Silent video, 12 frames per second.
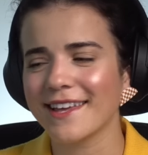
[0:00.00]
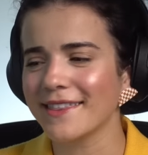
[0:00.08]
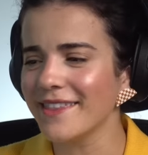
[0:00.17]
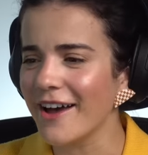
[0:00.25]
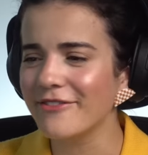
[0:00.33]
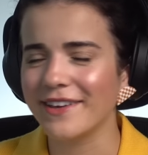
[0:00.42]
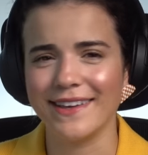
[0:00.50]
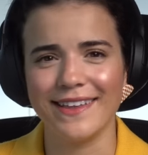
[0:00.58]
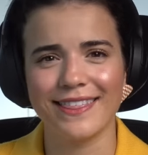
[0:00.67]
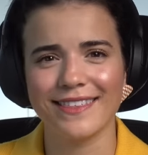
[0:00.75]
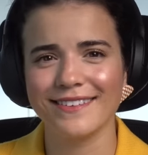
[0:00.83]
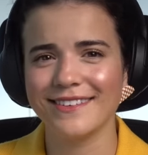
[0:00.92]
I love
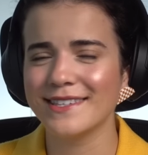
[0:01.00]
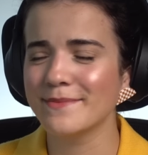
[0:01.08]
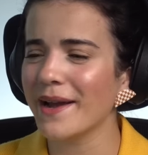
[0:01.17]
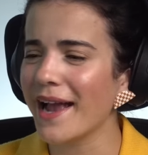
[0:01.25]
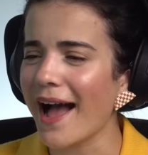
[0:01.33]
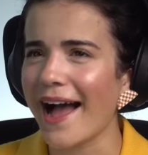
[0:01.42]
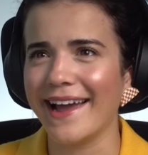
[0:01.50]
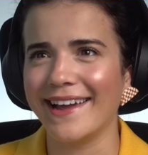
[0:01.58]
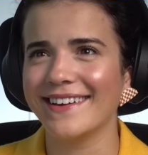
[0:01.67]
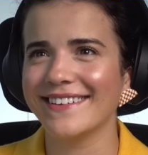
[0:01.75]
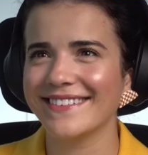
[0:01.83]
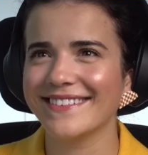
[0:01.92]
Heath. He's my guy.